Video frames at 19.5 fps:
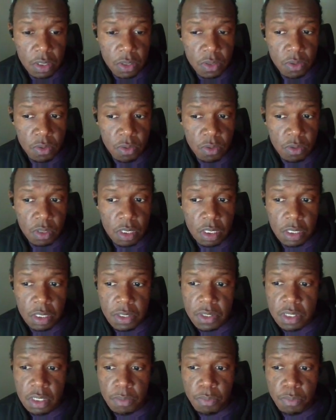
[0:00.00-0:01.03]
So the
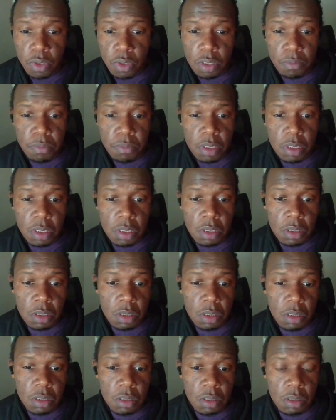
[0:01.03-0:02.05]
next step will
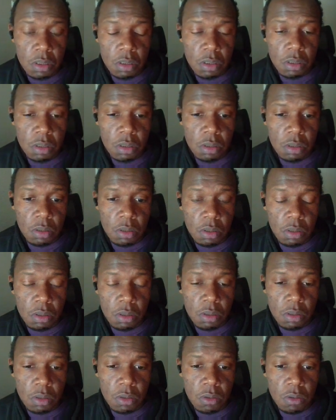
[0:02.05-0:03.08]
be
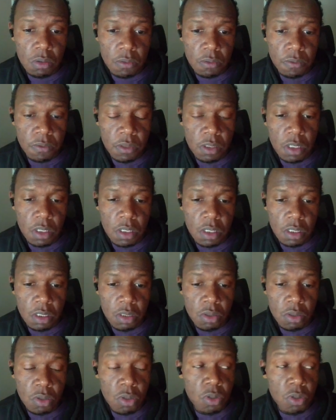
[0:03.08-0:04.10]

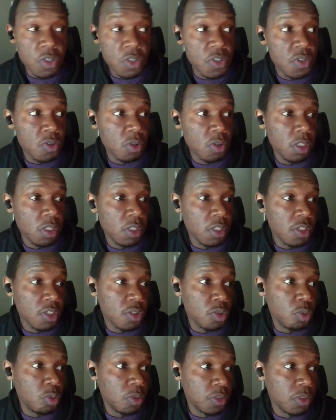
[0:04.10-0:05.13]
configuring or installing the
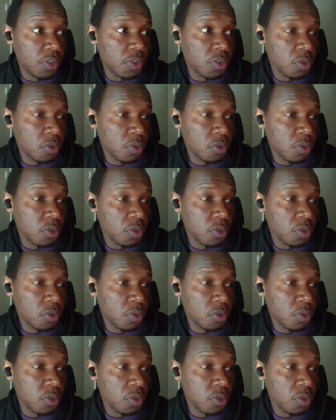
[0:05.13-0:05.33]
tools.